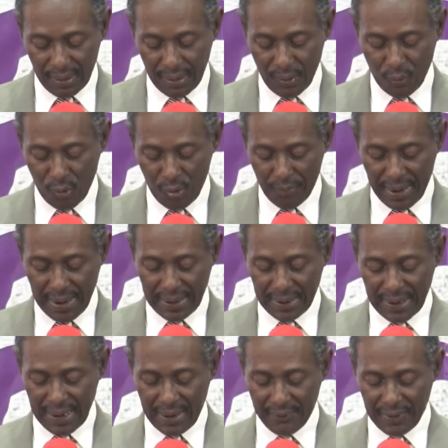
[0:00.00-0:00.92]
a
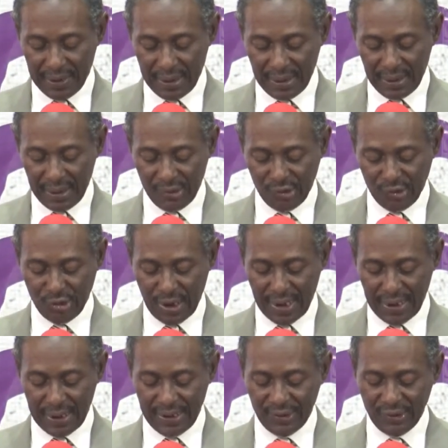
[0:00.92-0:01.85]
woman having a
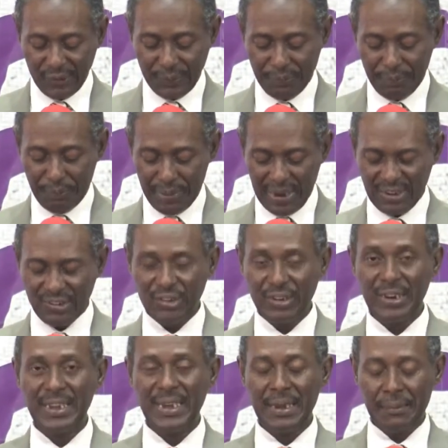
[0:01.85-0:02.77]
child,
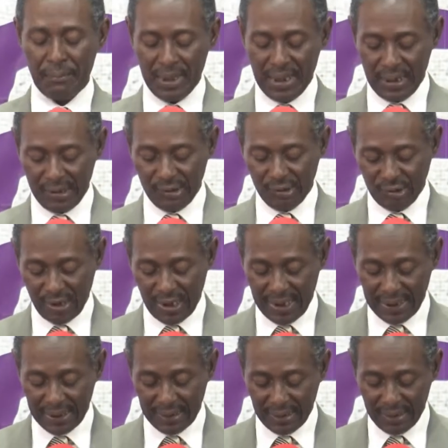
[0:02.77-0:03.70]
especially a male
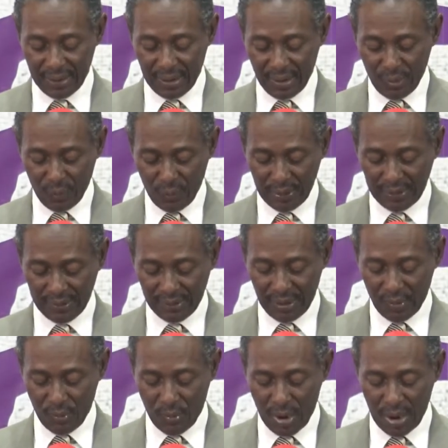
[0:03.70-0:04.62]
child, which
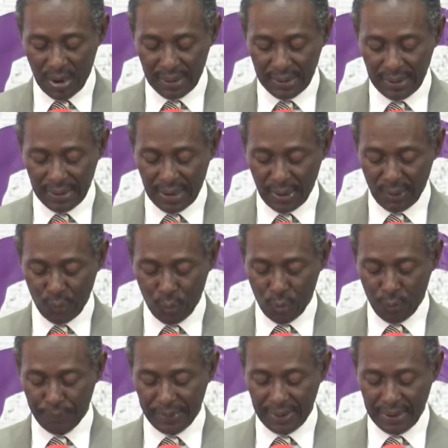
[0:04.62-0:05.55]
they wanted and
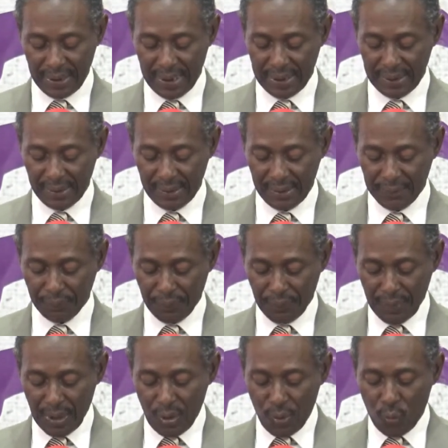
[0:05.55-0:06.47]
hoped to get,
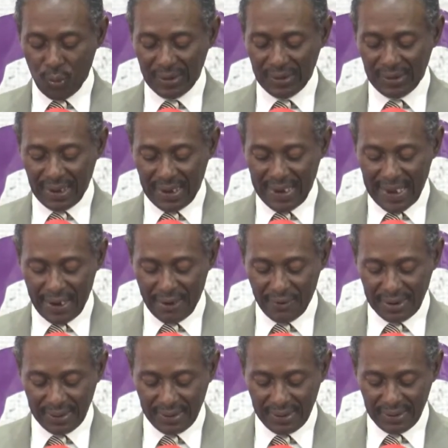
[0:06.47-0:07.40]
was the
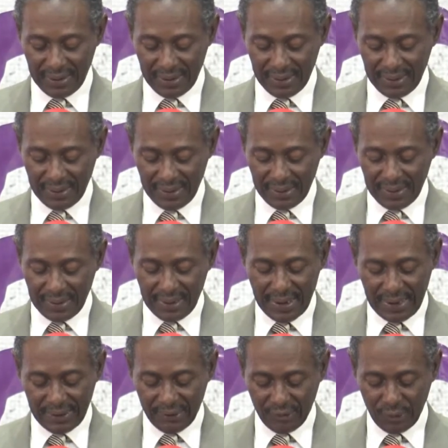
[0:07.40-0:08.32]
guarantee
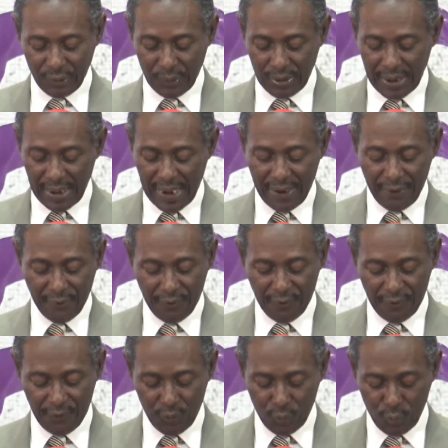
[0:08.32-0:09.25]
that she would have
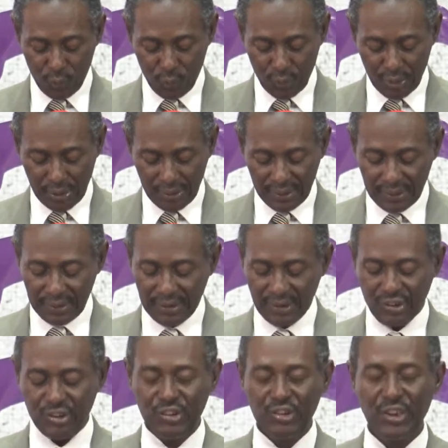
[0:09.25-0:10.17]
food,
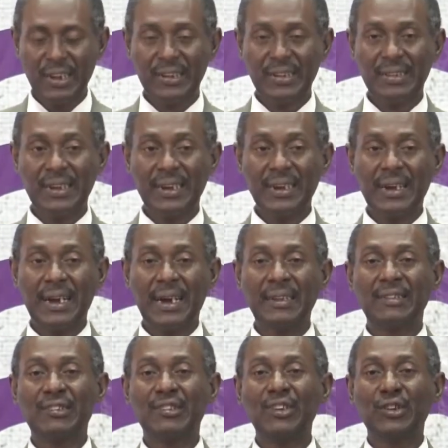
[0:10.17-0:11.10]
shelter,
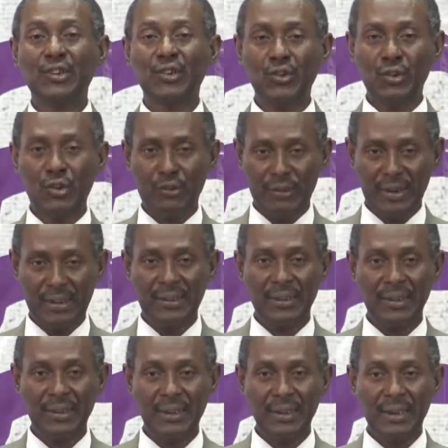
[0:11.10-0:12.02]
and
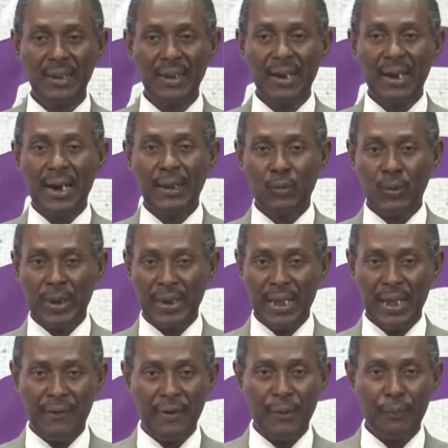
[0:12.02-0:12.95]
security at
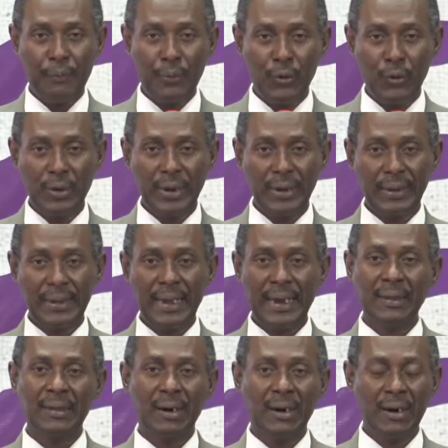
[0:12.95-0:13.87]
whatever point
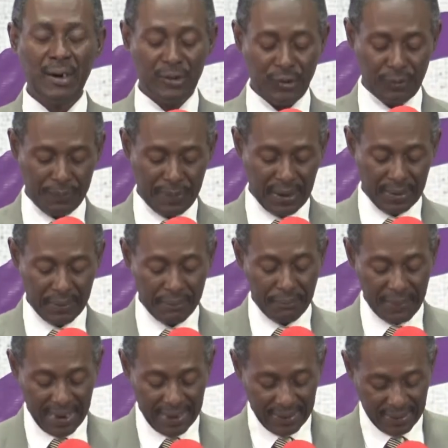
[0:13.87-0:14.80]
that the husband
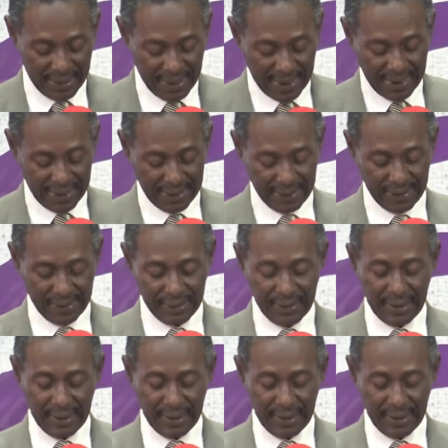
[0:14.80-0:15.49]
might die.